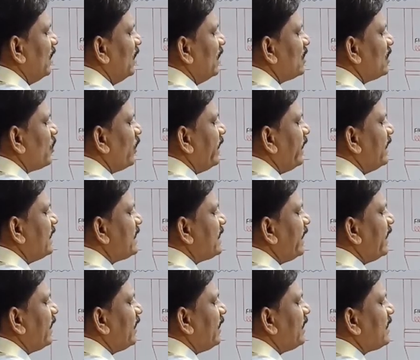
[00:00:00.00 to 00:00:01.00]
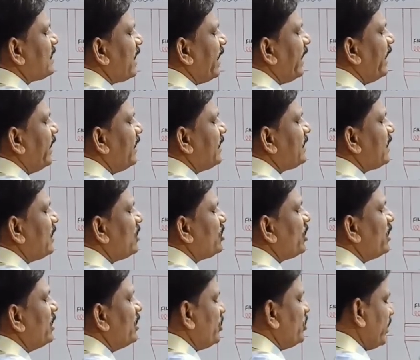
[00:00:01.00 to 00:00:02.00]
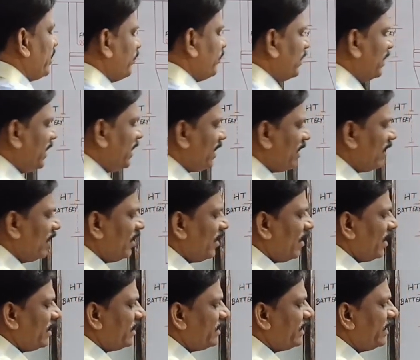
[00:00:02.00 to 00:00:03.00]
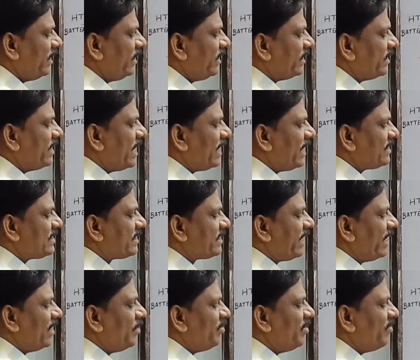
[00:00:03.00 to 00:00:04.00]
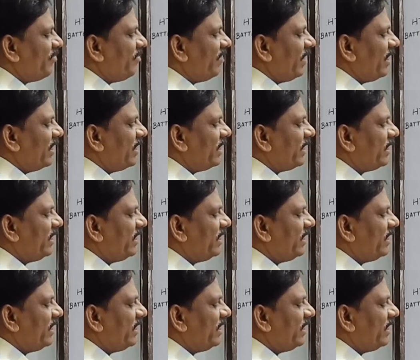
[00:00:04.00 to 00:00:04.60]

So inside this ionization chamber, any gas can be filled,